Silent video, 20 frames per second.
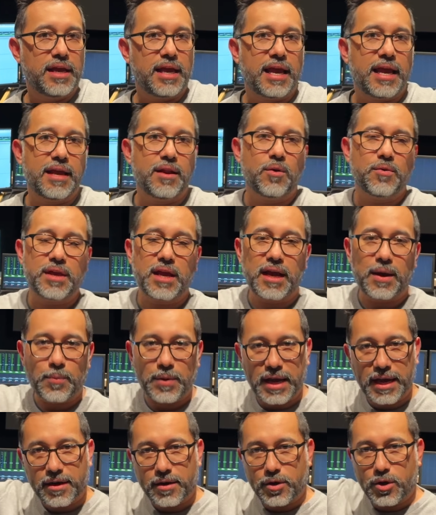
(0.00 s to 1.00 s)
And oh, yeah, we
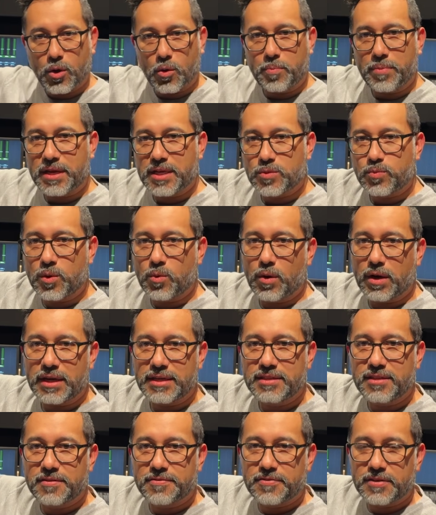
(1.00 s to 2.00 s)
had a note because we want a
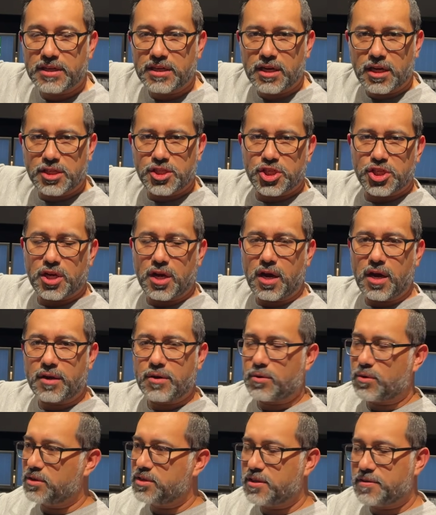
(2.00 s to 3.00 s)
different gunshot or a